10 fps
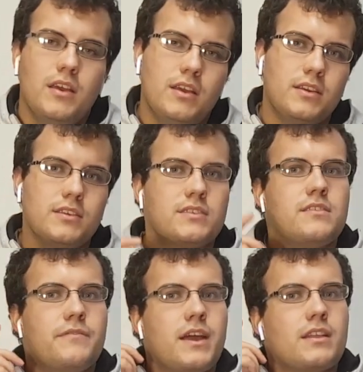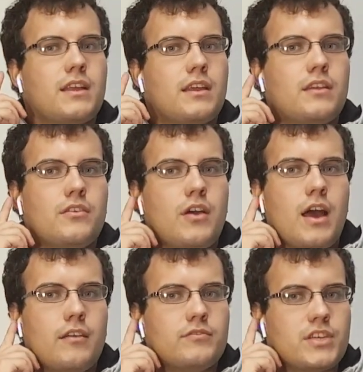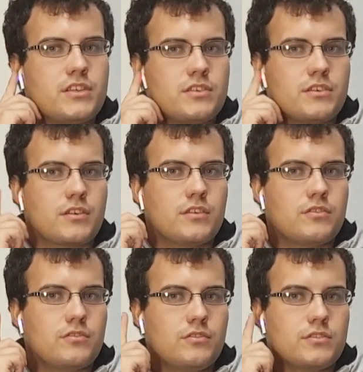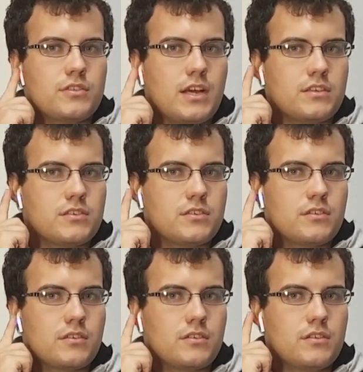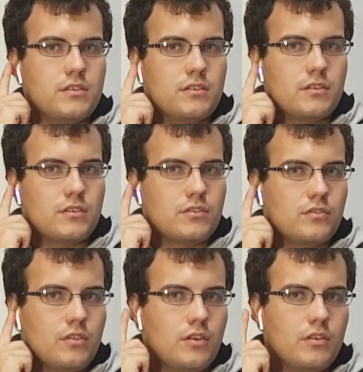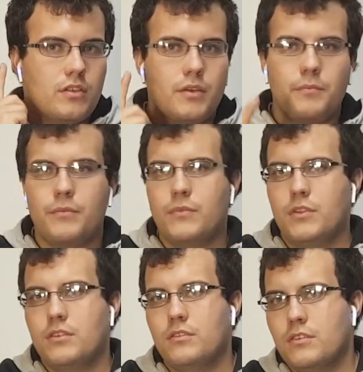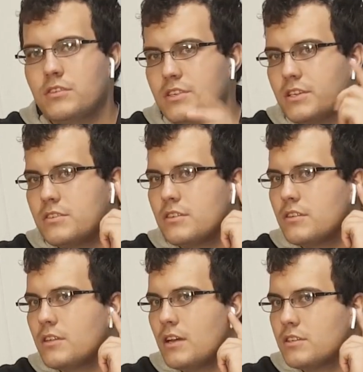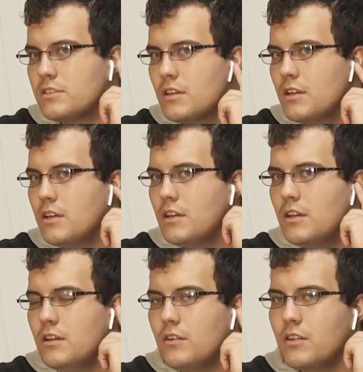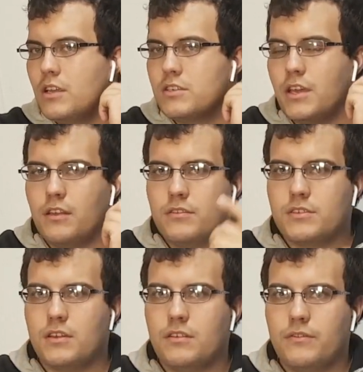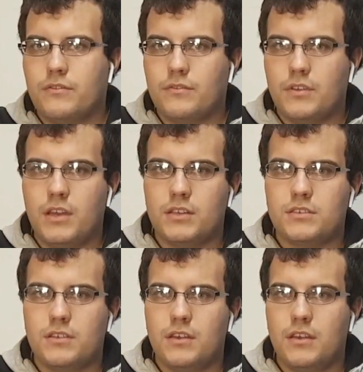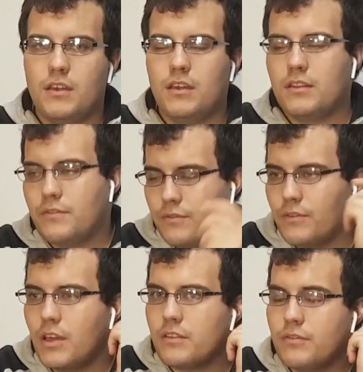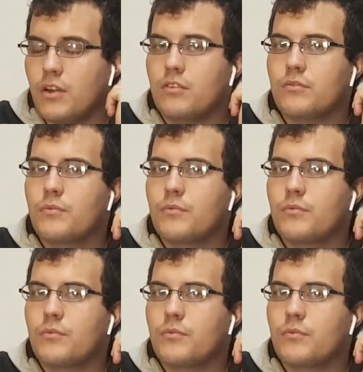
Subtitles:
is the fact that they do have gesture controls, touch control on them. Not gesture, touch on each headphone. It's headphone.